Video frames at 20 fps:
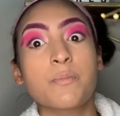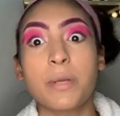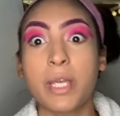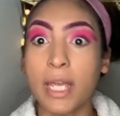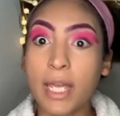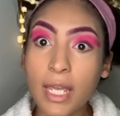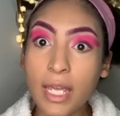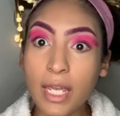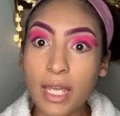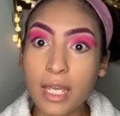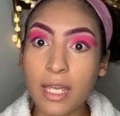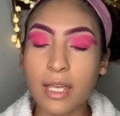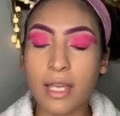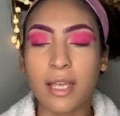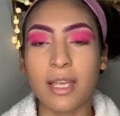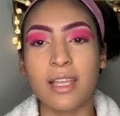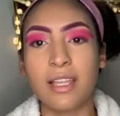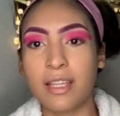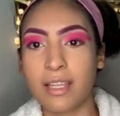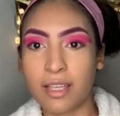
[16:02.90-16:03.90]

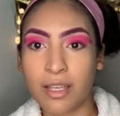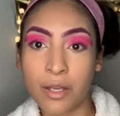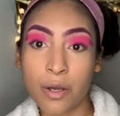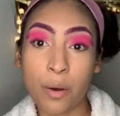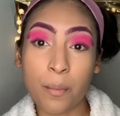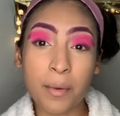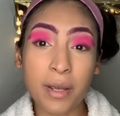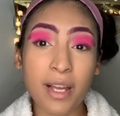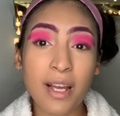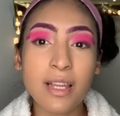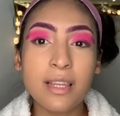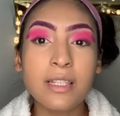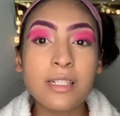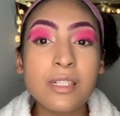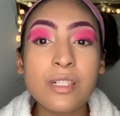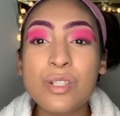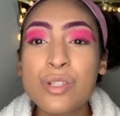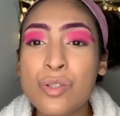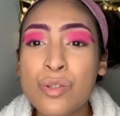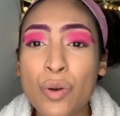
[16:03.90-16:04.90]
pink. Oh my God, this
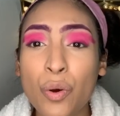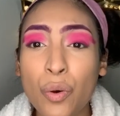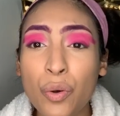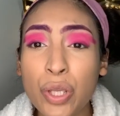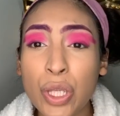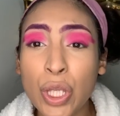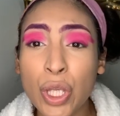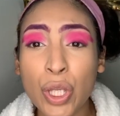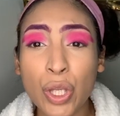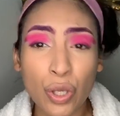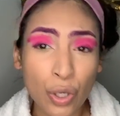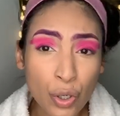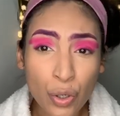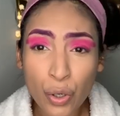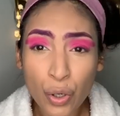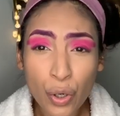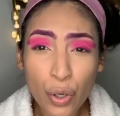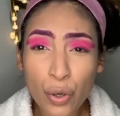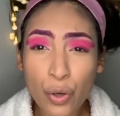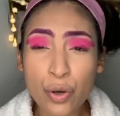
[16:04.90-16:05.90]
is so
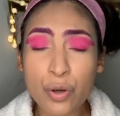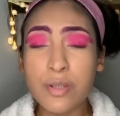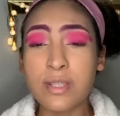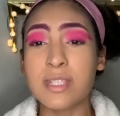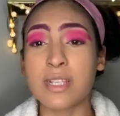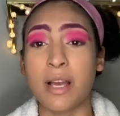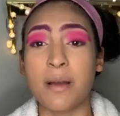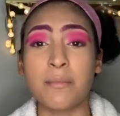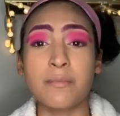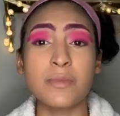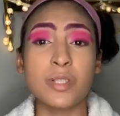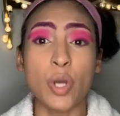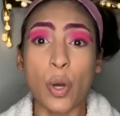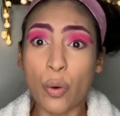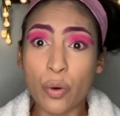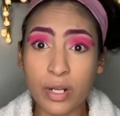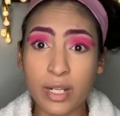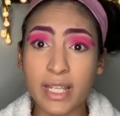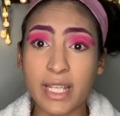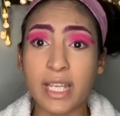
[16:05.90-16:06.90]
cute. I'm
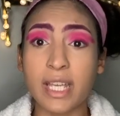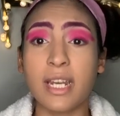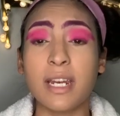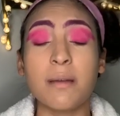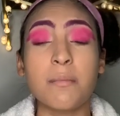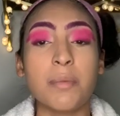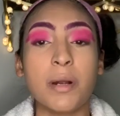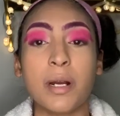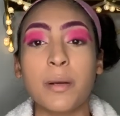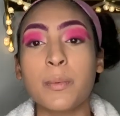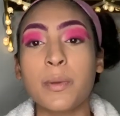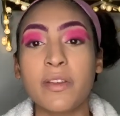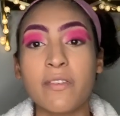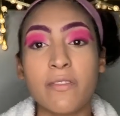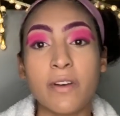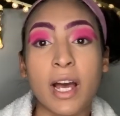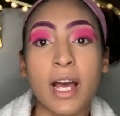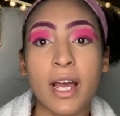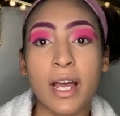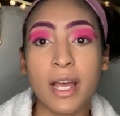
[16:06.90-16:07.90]
totally getting Barbie
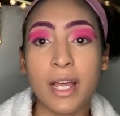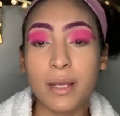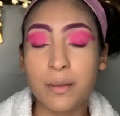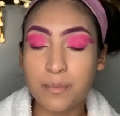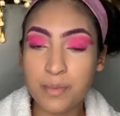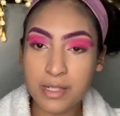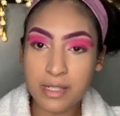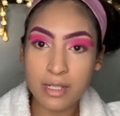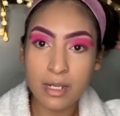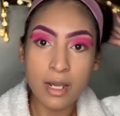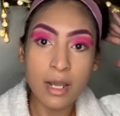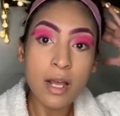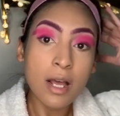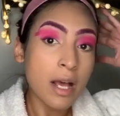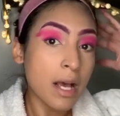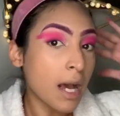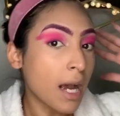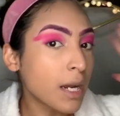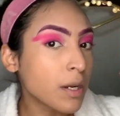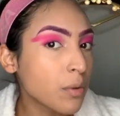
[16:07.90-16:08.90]
vibes.
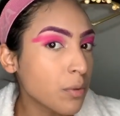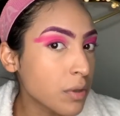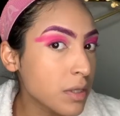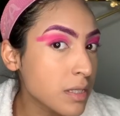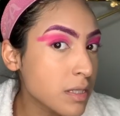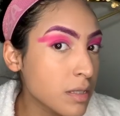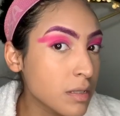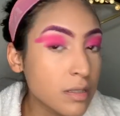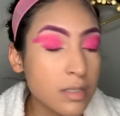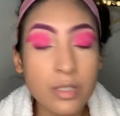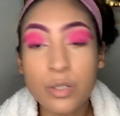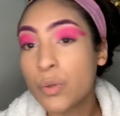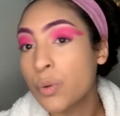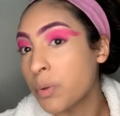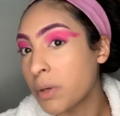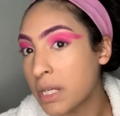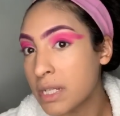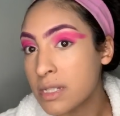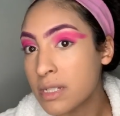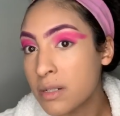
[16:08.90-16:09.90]
I know this looks
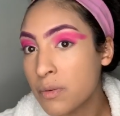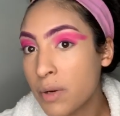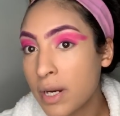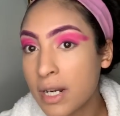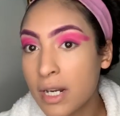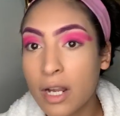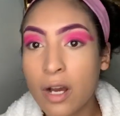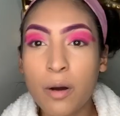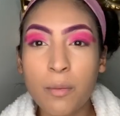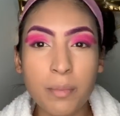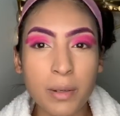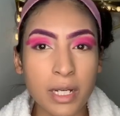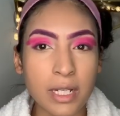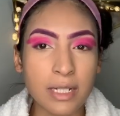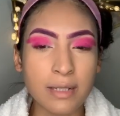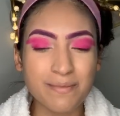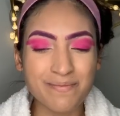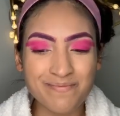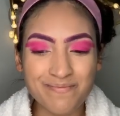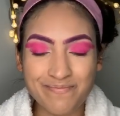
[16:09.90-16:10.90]
crazy right now, but
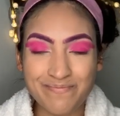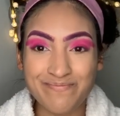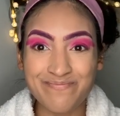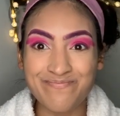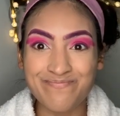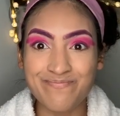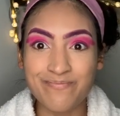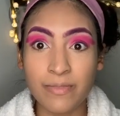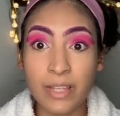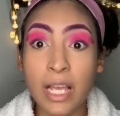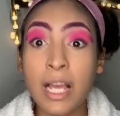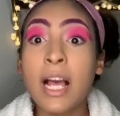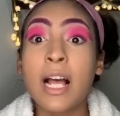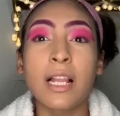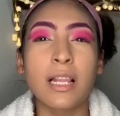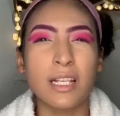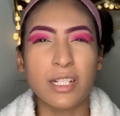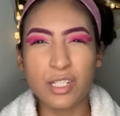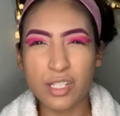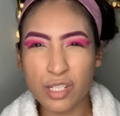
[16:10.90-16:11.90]

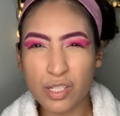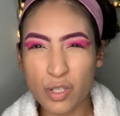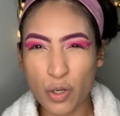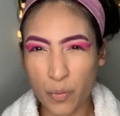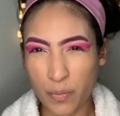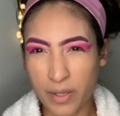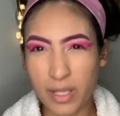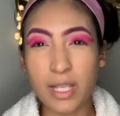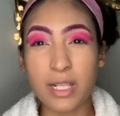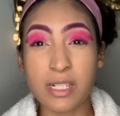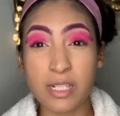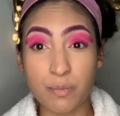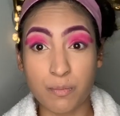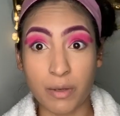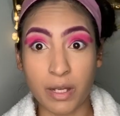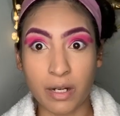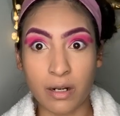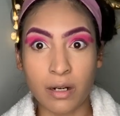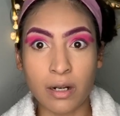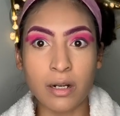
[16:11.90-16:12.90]
let's just hope it gets
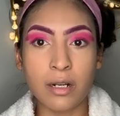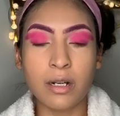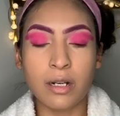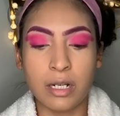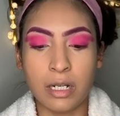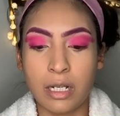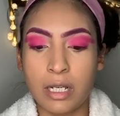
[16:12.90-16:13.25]
better.